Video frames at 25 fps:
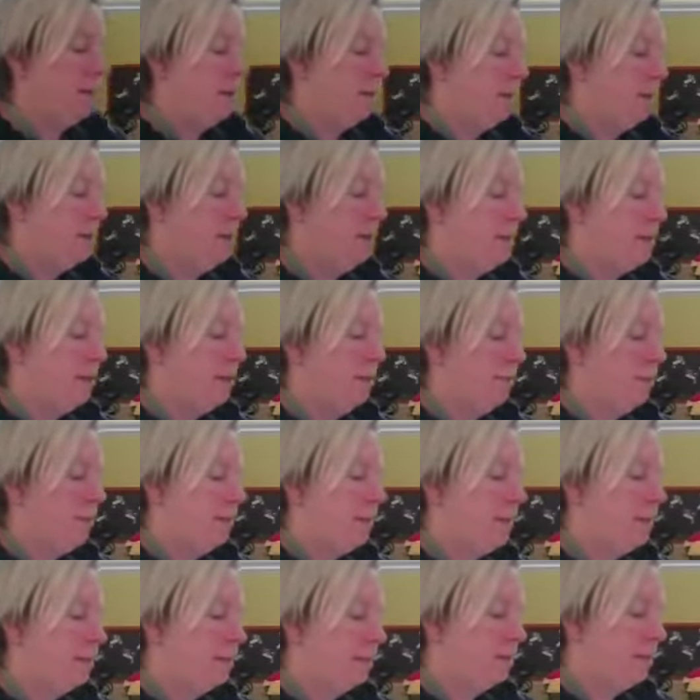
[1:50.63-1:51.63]
Now the
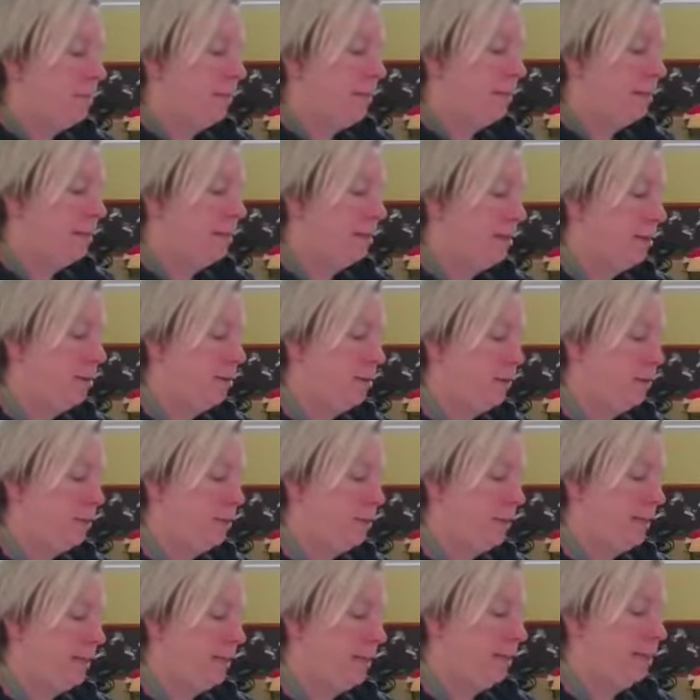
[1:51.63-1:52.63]
next bit is going to
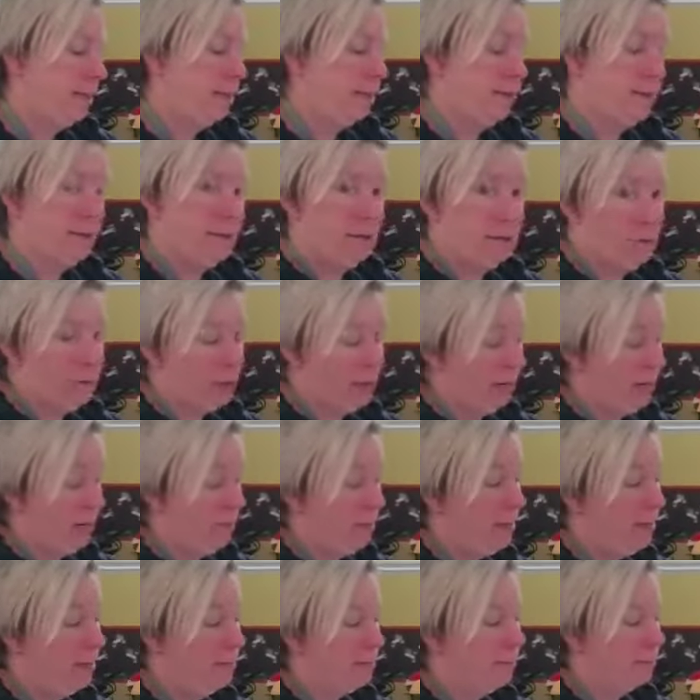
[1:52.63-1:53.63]
be the tricky
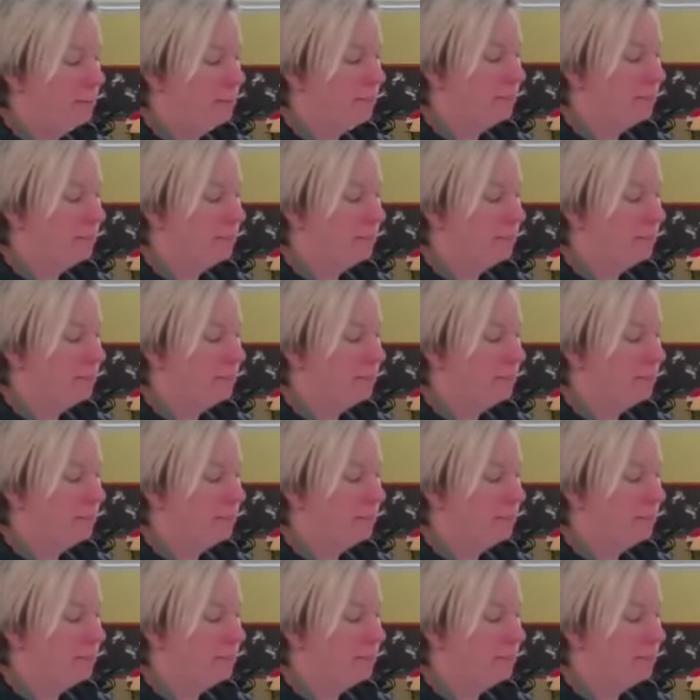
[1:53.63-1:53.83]
bit.